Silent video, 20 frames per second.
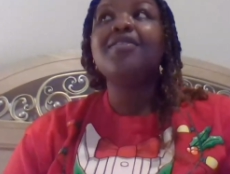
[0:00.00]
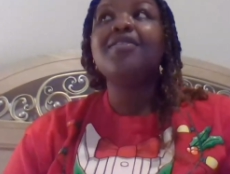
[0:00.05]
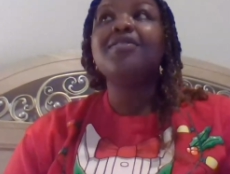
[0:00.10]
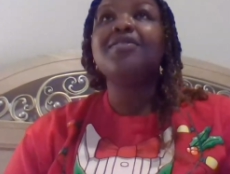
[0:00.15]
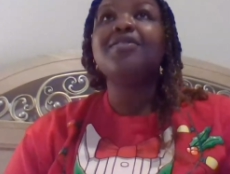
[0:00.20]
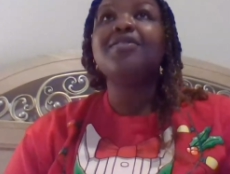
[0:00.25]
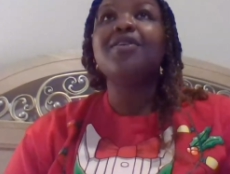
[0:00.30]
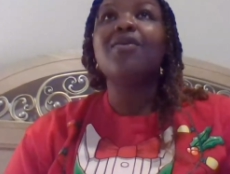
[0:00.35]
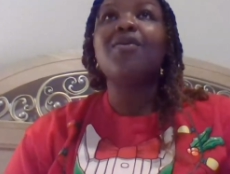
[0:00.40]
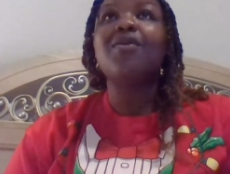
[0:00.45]

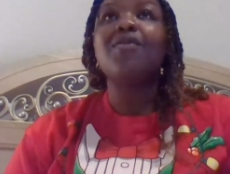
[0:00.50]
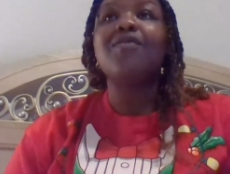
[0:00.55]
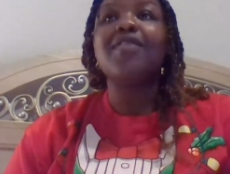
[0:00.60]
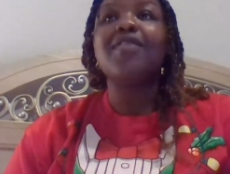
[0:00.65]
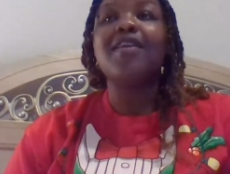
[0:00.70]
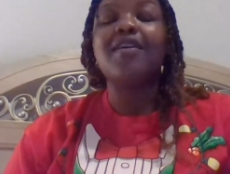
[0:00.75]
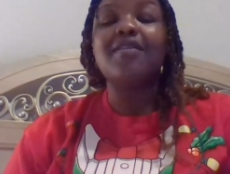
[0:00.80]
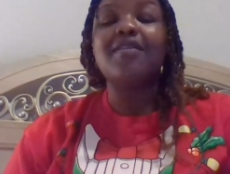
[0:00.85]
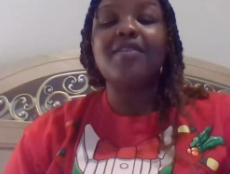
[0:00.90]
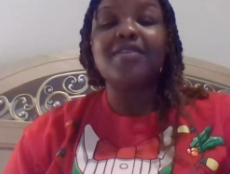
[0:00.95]
So over
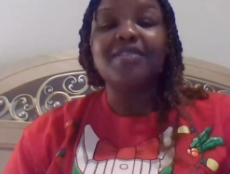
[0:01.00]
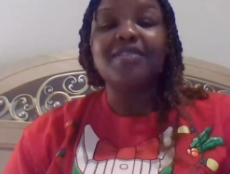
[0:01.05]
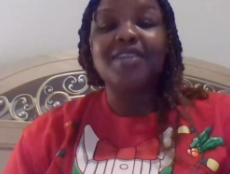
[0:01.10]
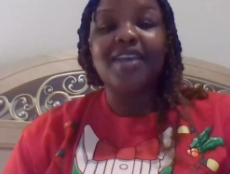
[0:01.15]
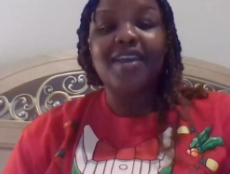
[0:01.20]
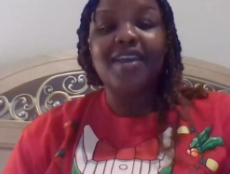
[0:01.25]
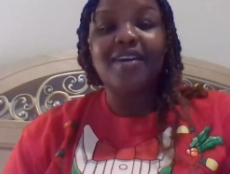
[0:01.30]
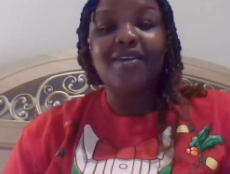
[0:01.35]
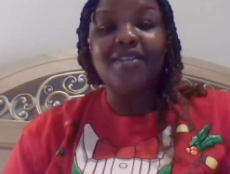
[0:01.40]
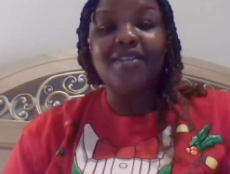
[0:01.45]
there, there's a
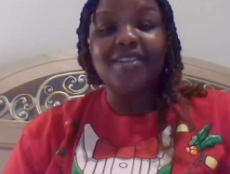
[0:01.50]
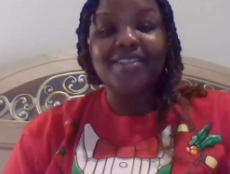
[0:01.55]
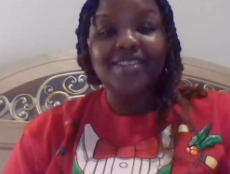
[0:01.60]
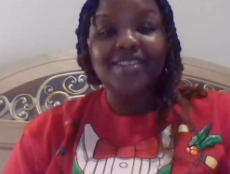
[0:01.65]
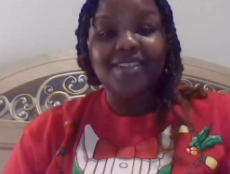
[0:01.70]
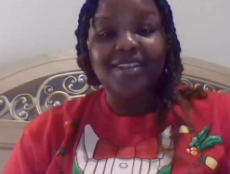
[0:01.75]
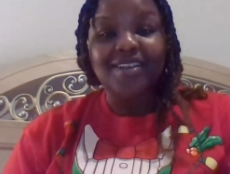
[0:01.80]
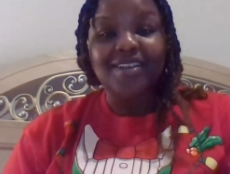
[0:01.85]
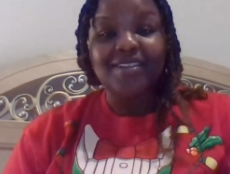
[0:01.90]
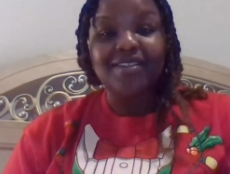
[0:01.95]

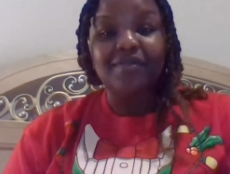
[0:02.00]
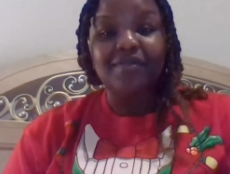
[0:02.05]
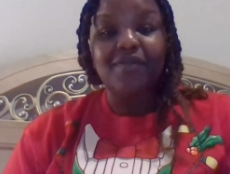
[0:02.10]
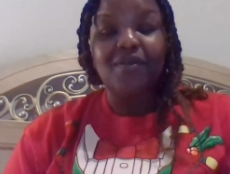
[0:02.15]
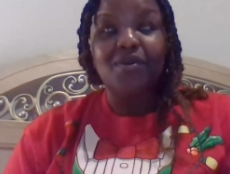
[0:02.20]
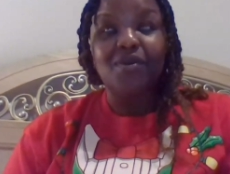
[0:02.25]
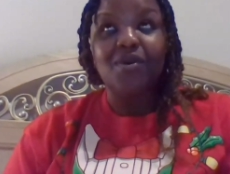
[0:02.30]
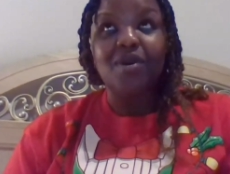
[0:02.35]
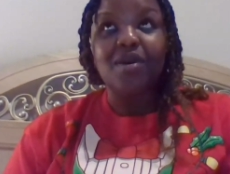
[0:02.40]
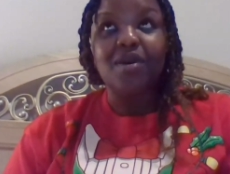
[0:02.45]
carelessness
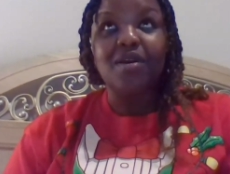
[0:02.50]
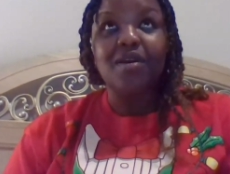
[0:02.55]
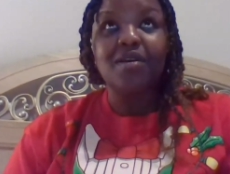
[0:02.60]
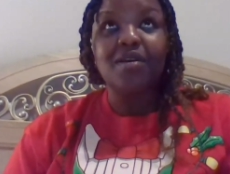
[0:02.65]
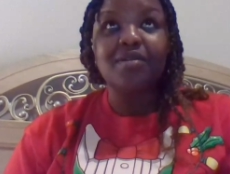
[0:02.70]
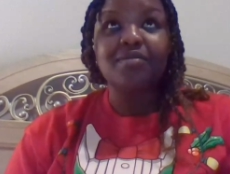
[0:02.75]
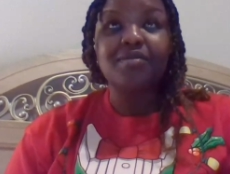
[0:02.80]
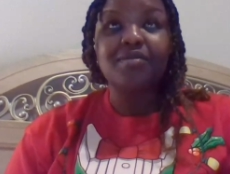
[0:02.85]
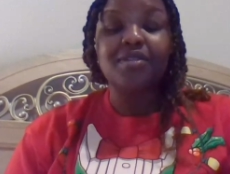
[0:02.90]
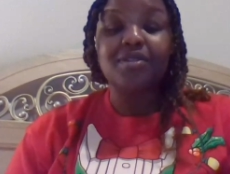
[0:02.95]
for
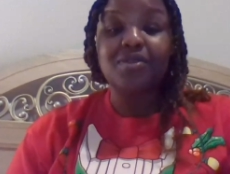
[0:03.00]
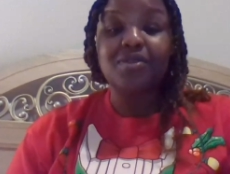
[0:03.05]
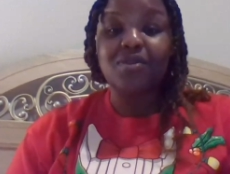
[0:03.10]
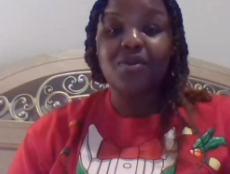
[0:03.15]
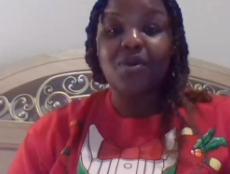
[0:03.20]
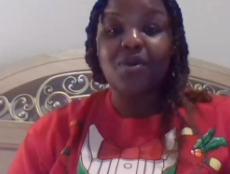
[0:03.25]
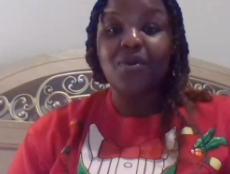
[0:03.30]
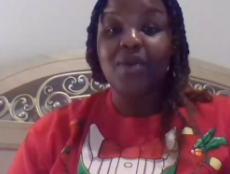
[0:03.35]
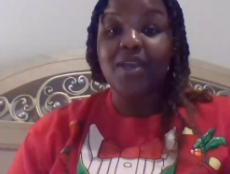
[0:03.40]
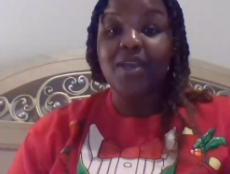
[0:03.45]
just
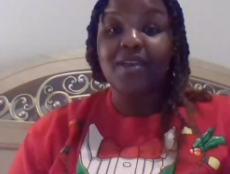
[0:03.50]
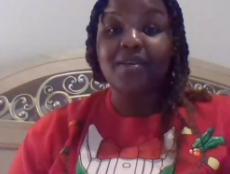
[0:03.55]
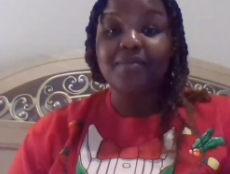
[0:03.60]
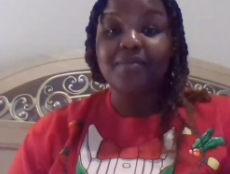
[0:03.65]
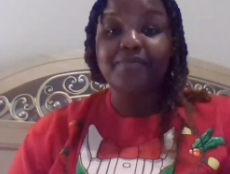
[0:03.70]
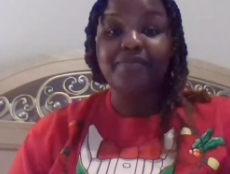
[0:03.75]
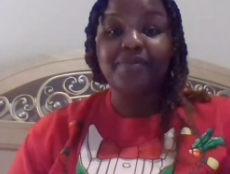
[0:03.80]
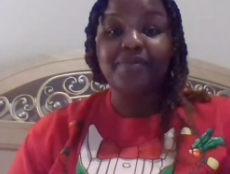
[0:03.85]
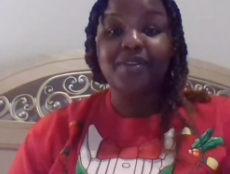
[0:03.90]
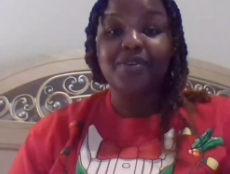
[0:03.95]
throwing
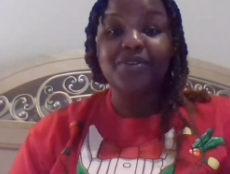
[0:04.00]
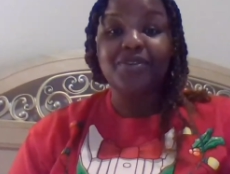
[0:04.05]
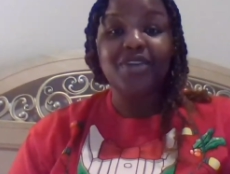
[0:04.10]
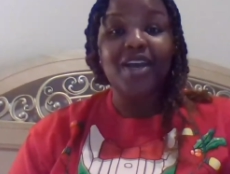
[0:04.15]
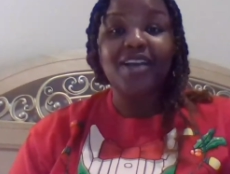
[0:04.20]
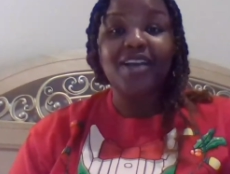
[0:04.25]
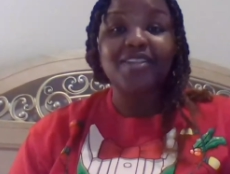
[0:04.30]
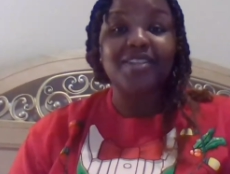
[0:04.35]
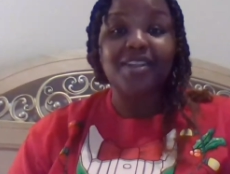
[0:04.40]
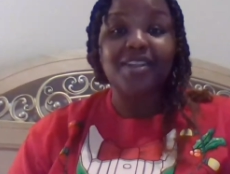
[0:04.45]
your
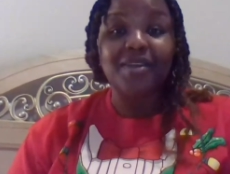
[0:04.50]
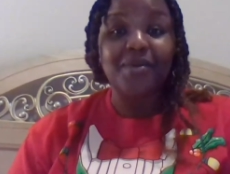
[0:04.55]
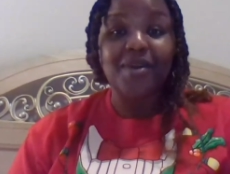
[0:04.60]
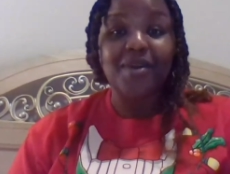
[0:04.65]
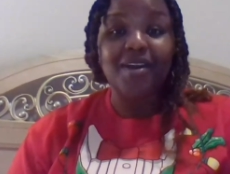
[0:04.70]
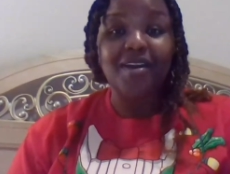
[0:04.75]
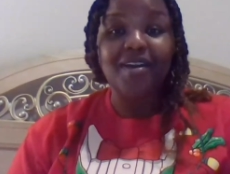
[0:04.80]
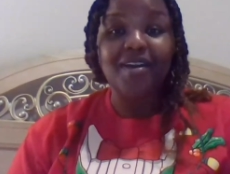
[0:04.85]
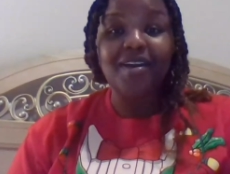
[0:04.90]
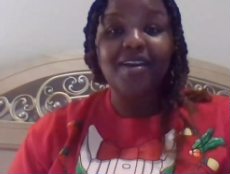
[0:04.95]
trash
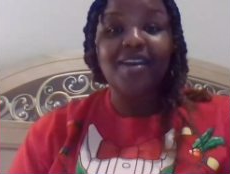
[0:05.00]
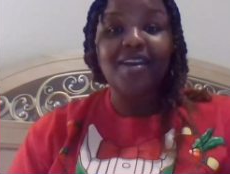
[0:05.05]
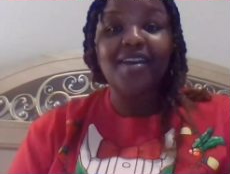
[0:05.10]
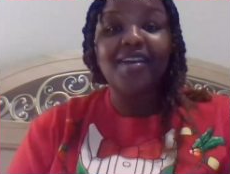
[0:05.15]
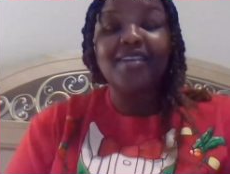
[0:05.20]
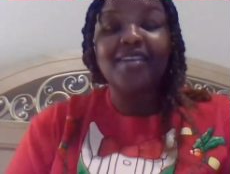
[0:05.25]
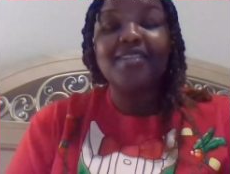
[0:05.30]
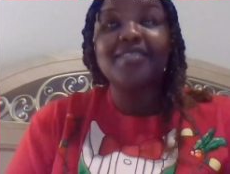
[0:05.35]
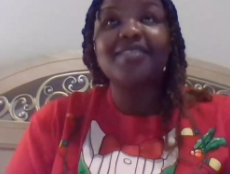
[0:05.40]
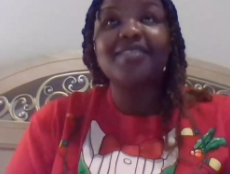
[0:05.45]
anywhere.
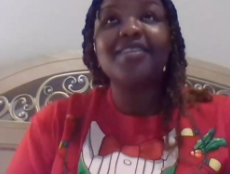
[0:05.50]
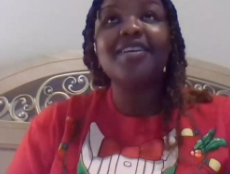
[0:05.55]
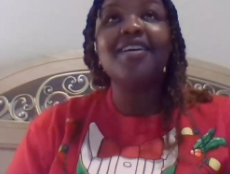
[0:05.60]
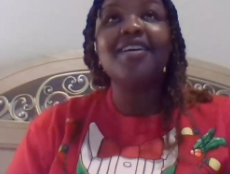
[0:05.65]
And